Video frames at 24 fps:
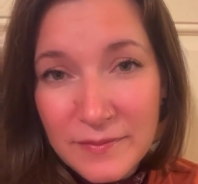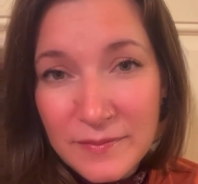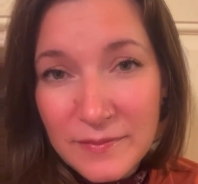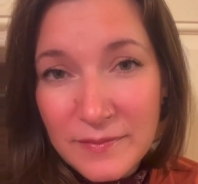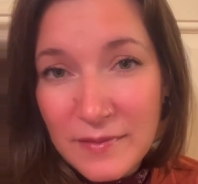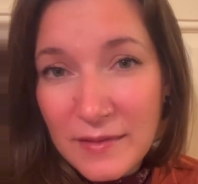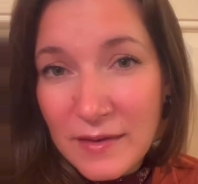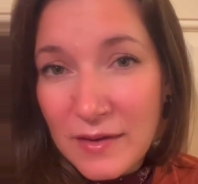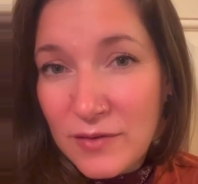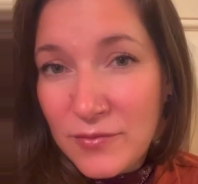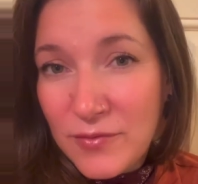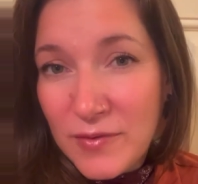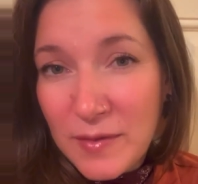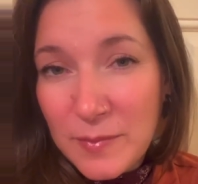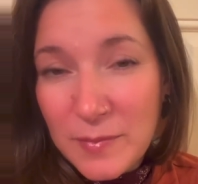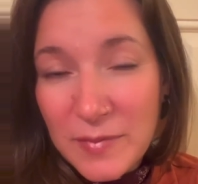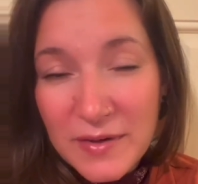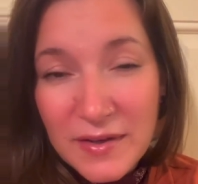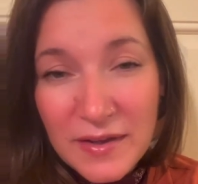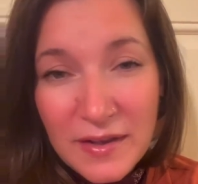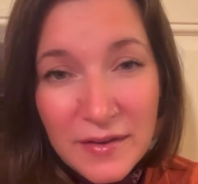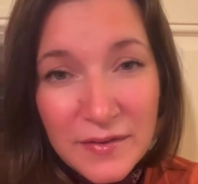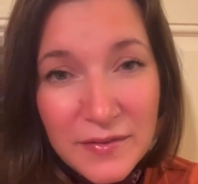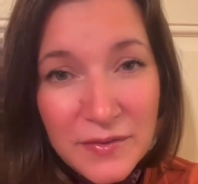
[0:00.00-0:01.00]
And if
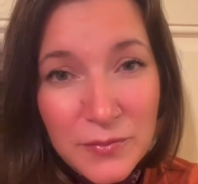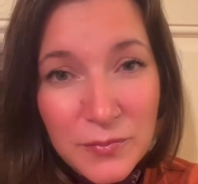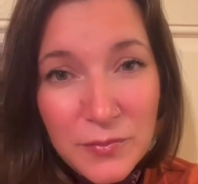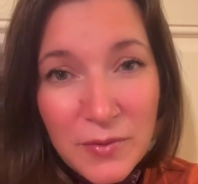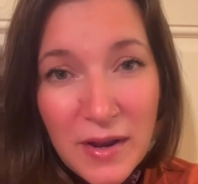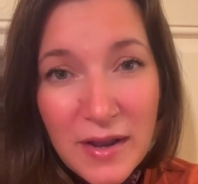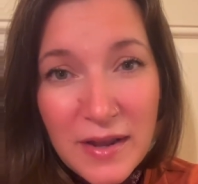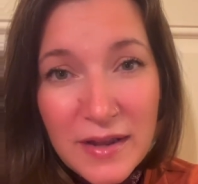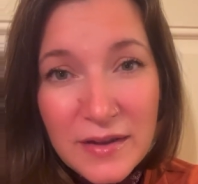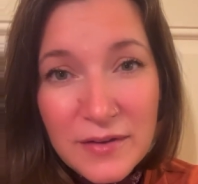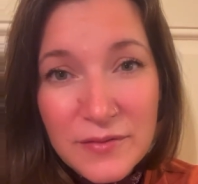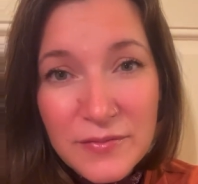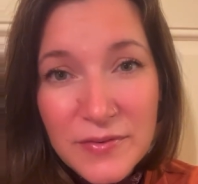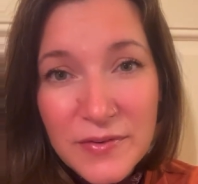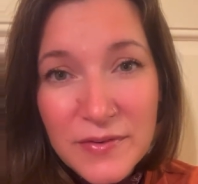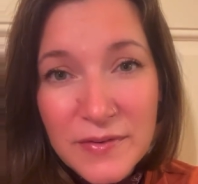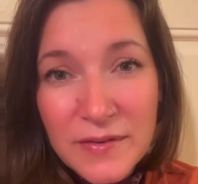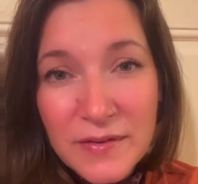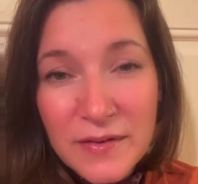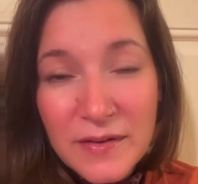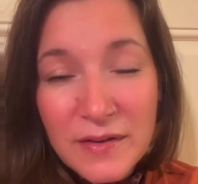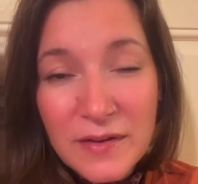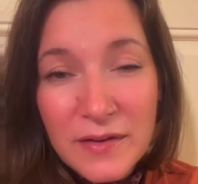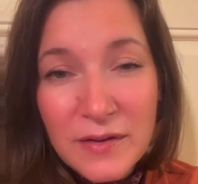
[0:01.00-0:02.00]
somebody else arrives,
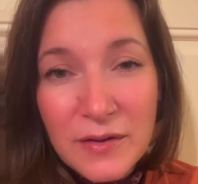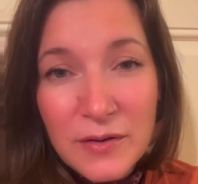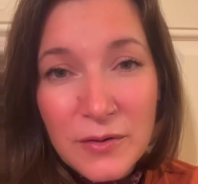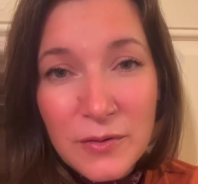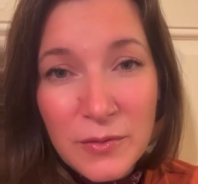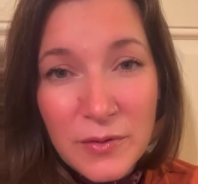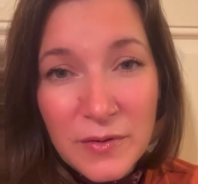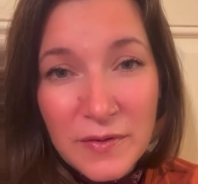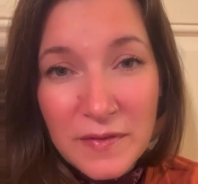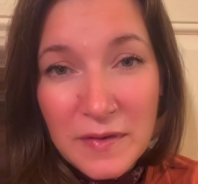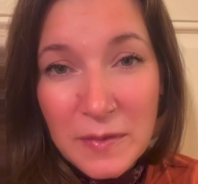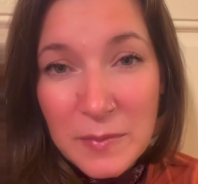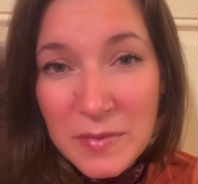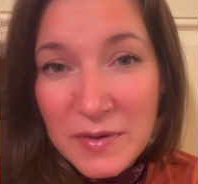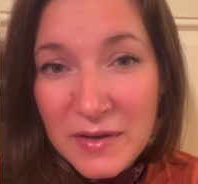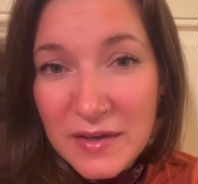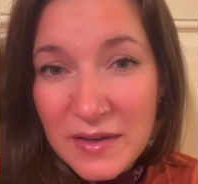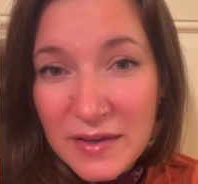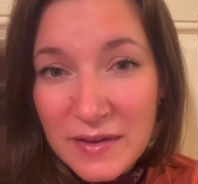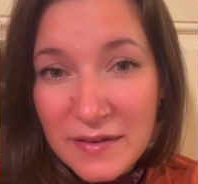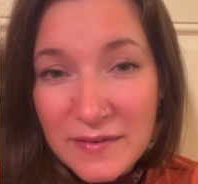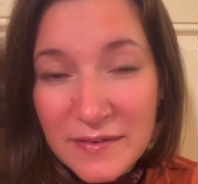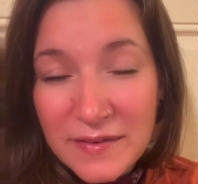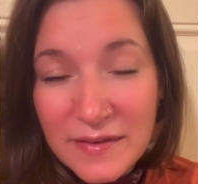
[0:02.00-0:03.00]
or somebody
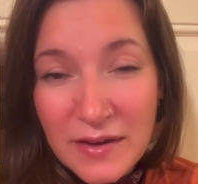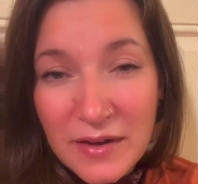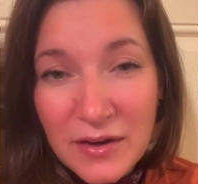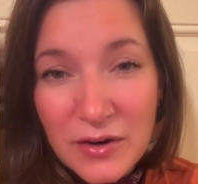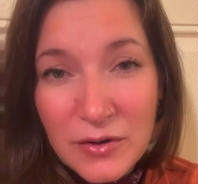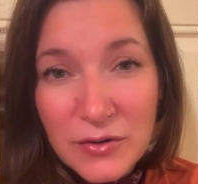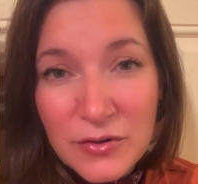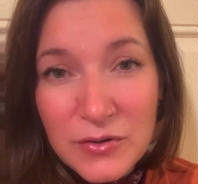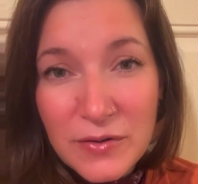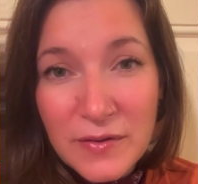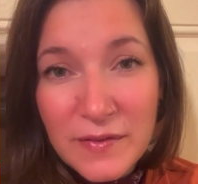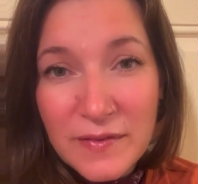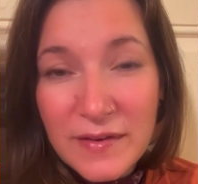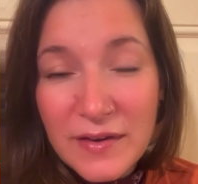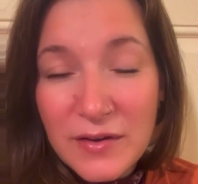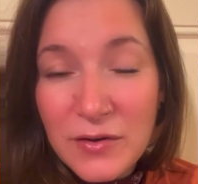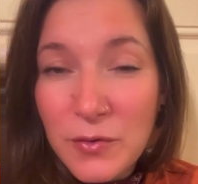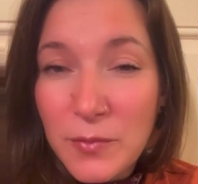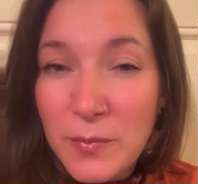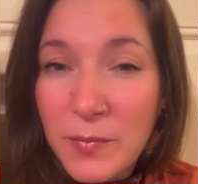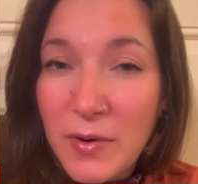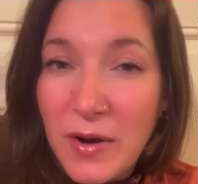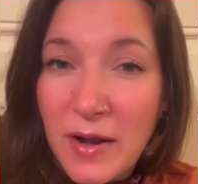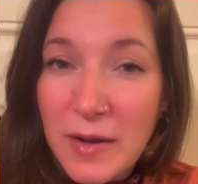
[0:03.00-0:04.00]
gets scared, you can say, no
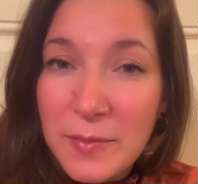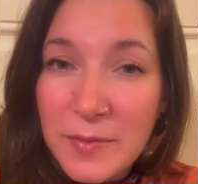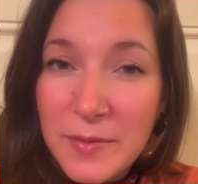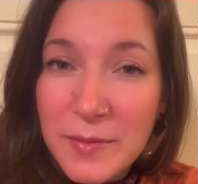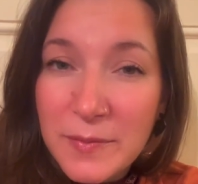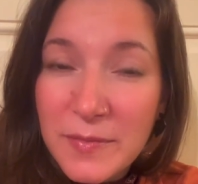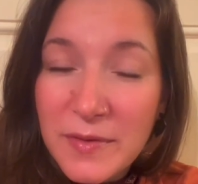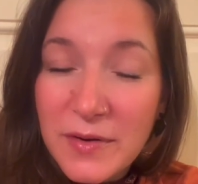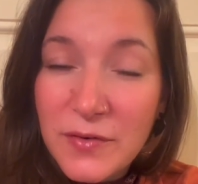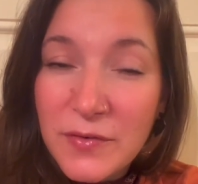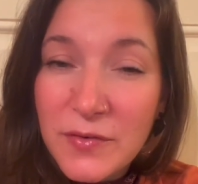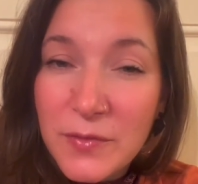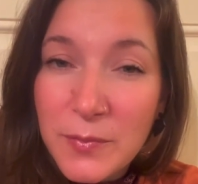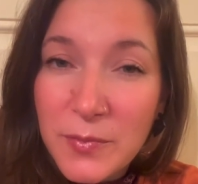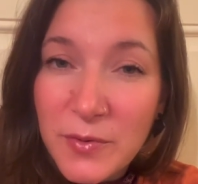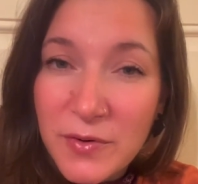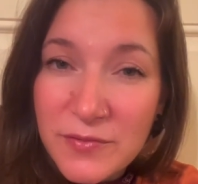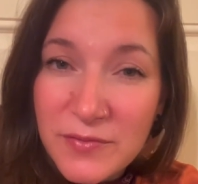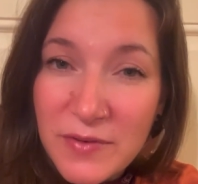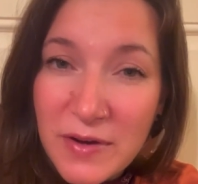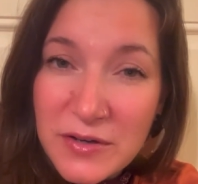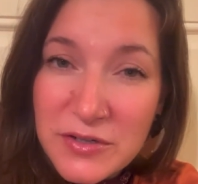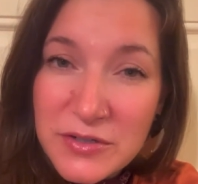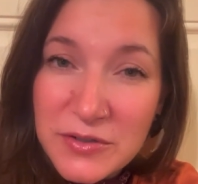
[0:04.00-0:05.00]
problem, there's a
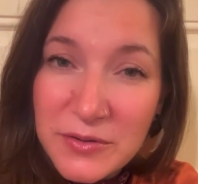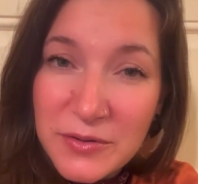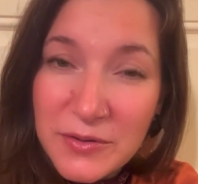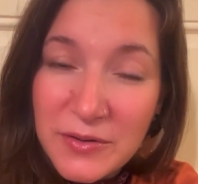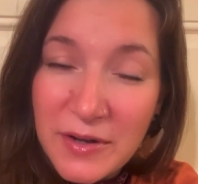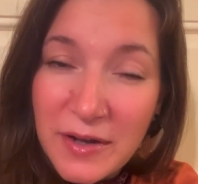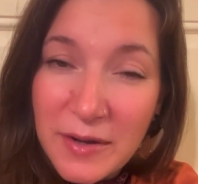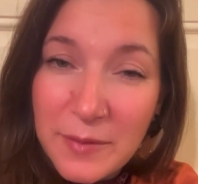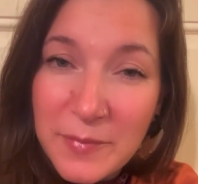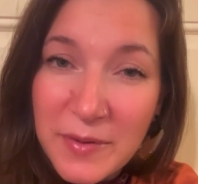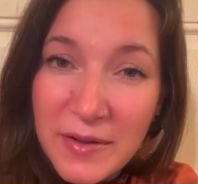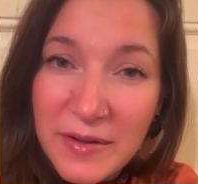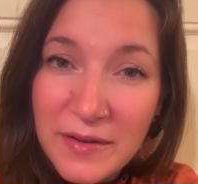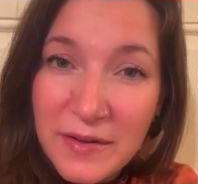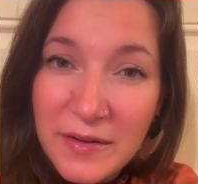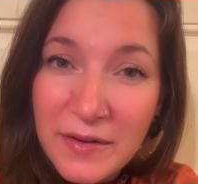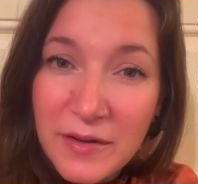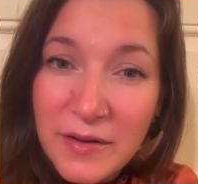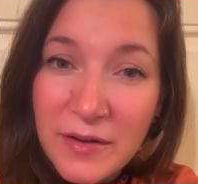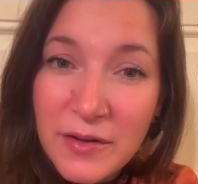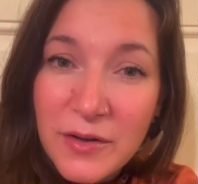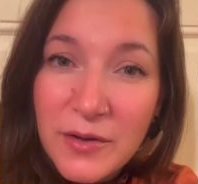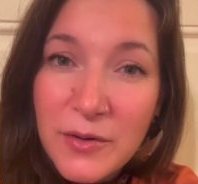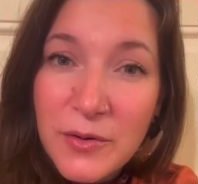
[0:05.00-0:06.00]
professional coming
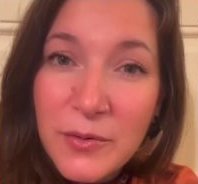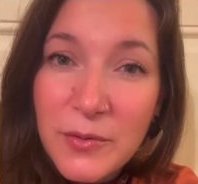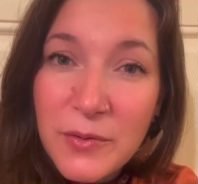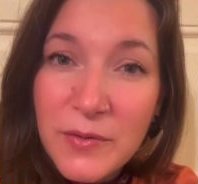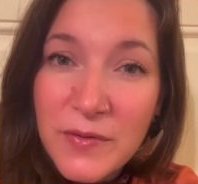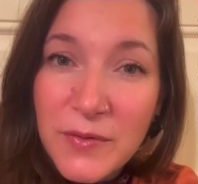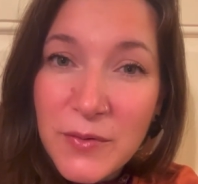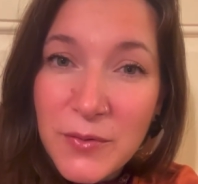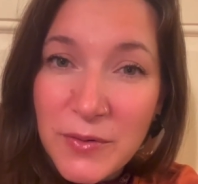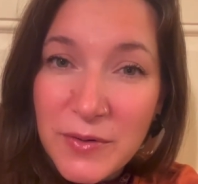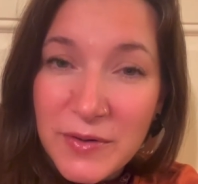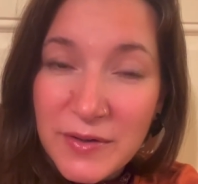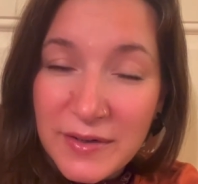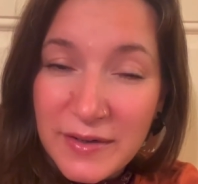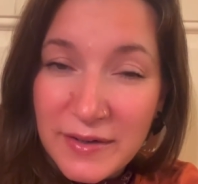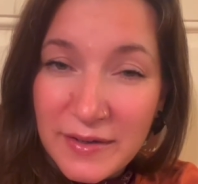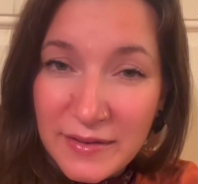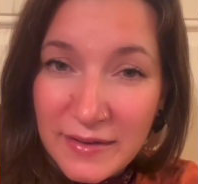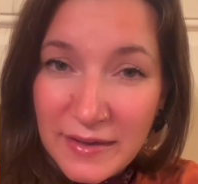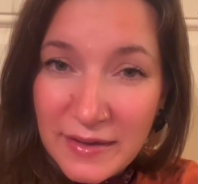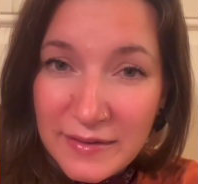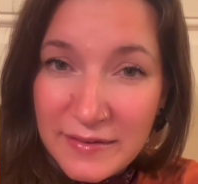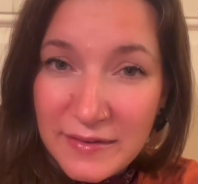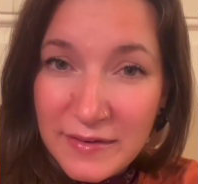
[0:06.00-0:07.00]
who's going to
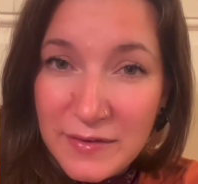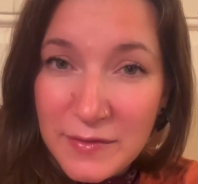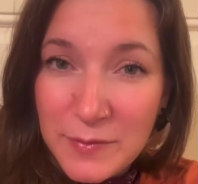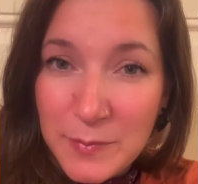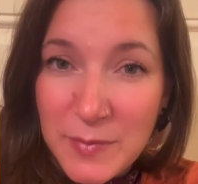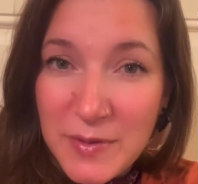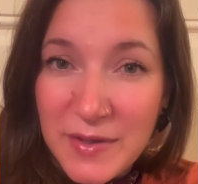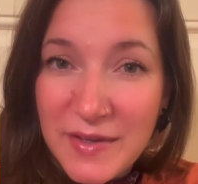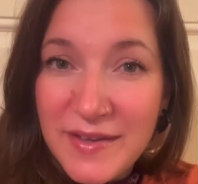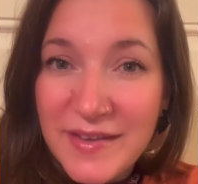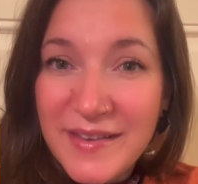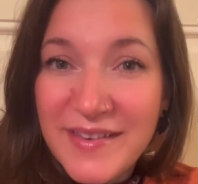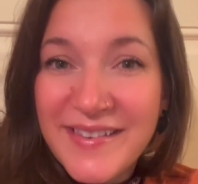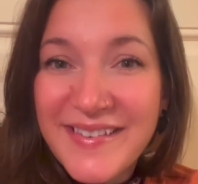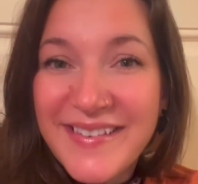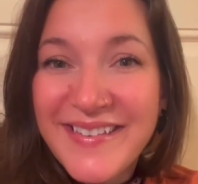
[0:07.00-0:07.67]
collect these bees